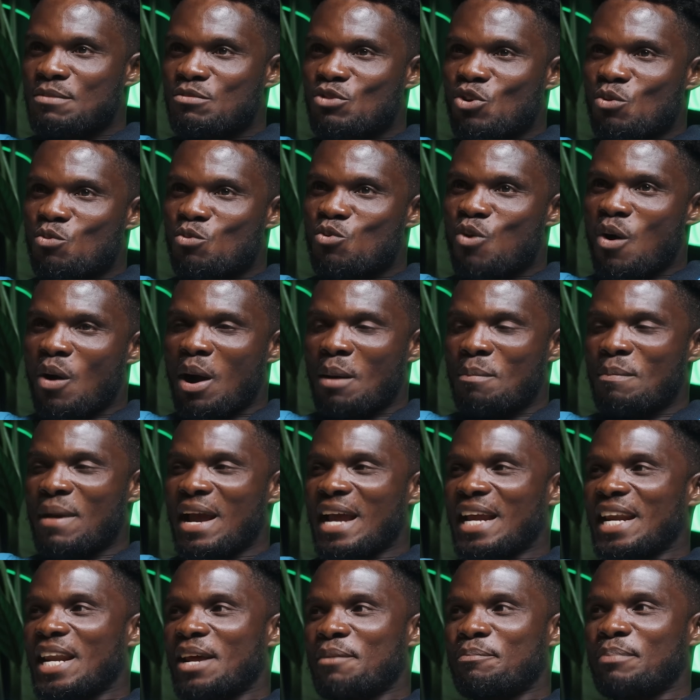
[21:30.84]
maybe you are
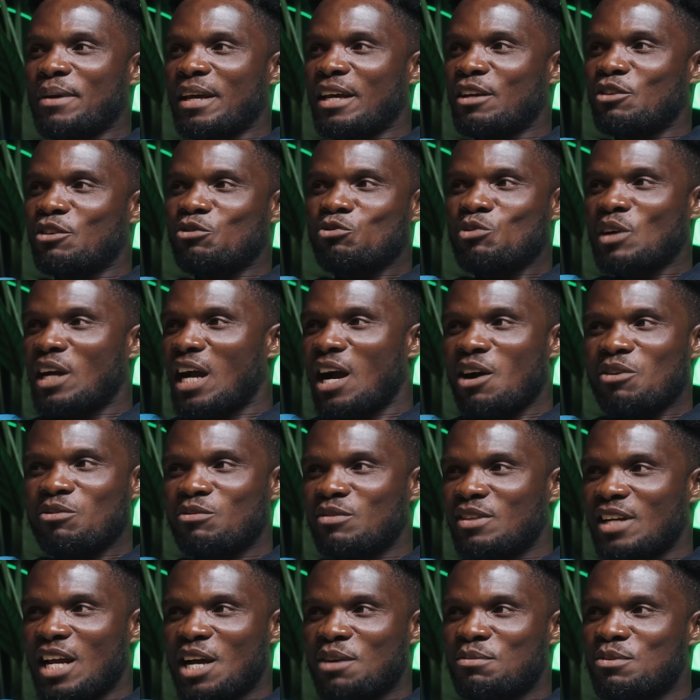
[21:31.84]
buying a pair
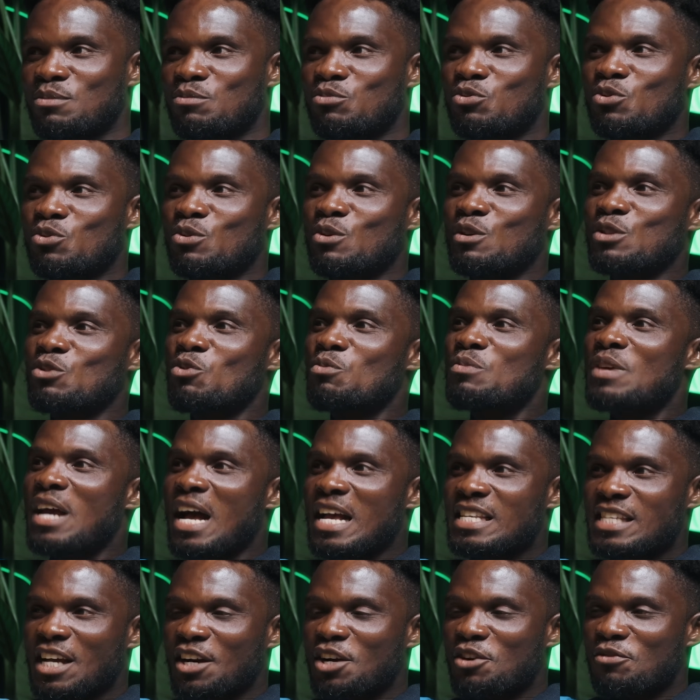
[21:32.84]
because we
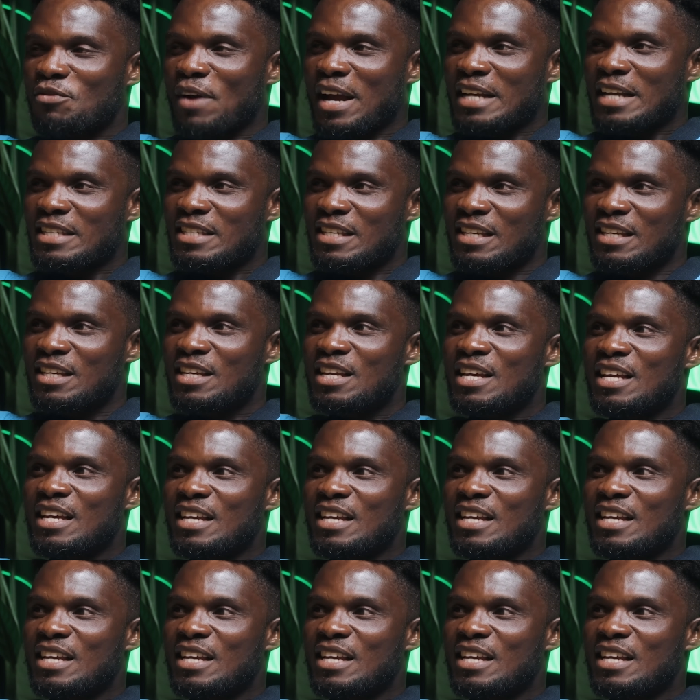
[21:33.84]
are sacrificing